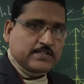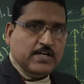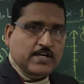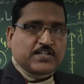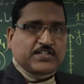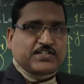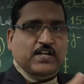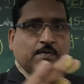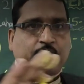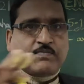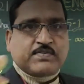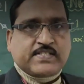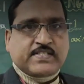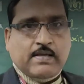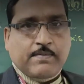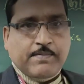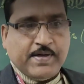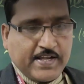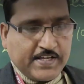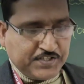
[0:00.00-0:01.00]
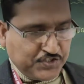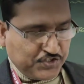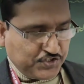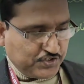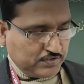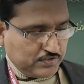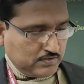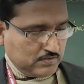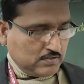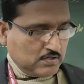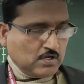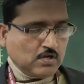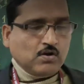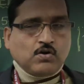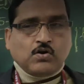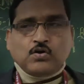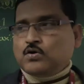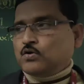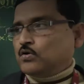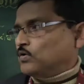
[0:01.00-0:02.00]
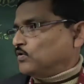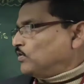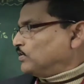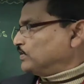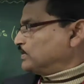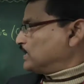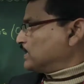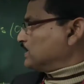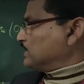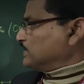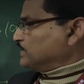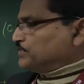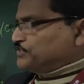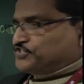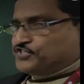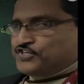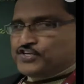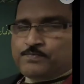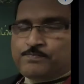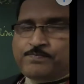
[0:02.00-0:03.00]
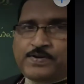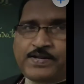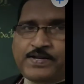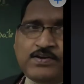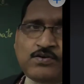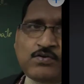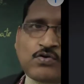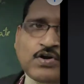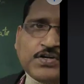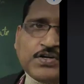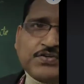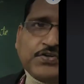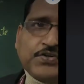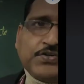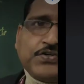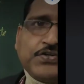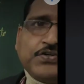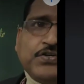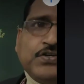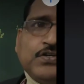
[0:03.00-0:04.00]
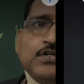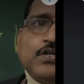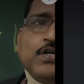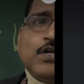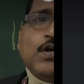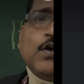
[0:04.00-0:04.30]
just I am summarizing. On the Cartesian plane, what to do?